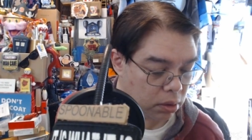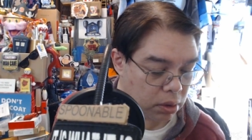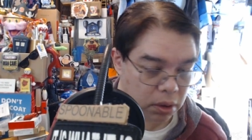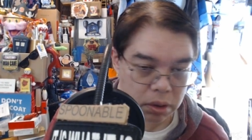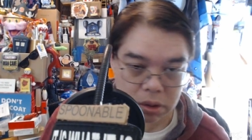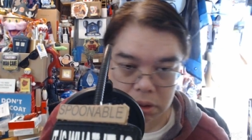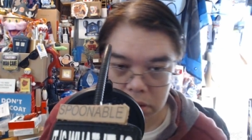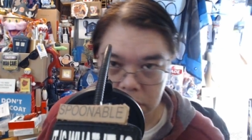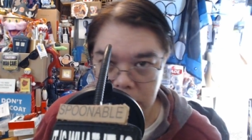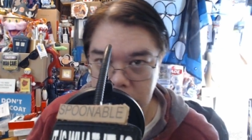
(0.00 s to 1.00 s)
So,
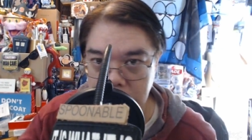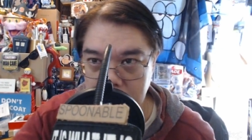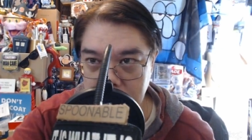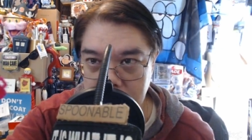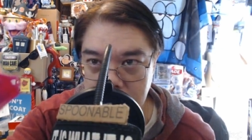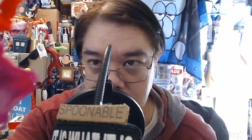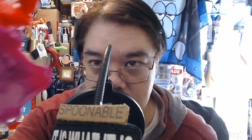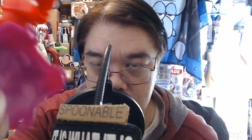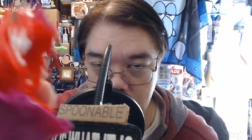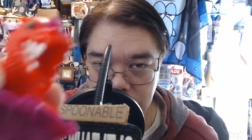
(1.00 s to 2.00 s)
this
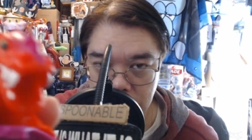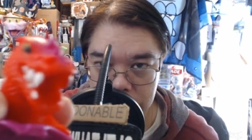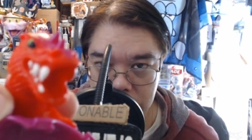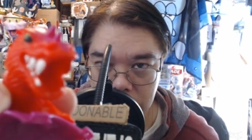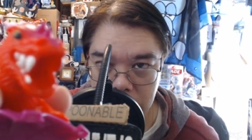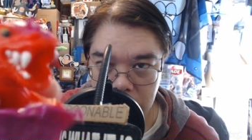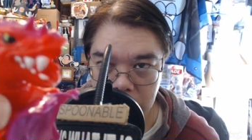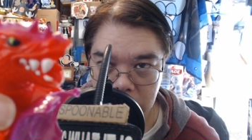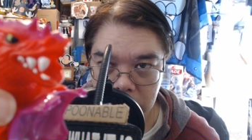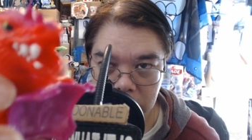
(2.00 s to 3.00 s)
new version
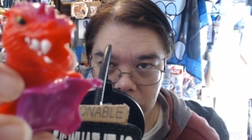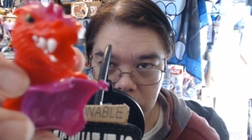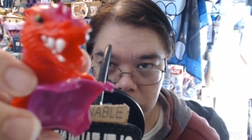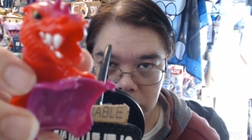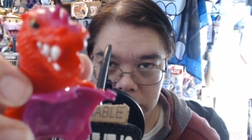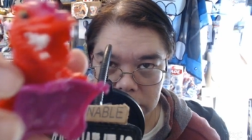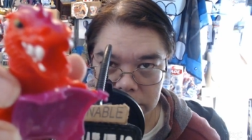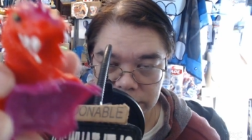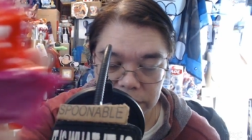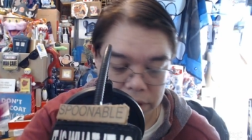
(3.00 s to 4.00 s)
seems to
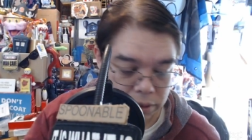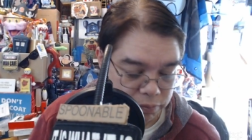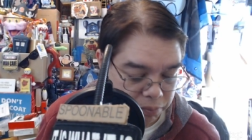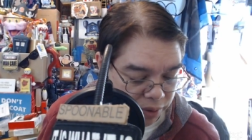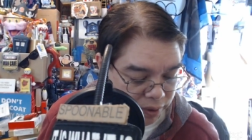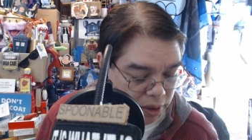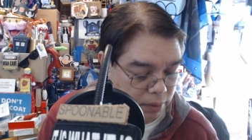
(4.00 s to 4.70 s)
fit perfectly.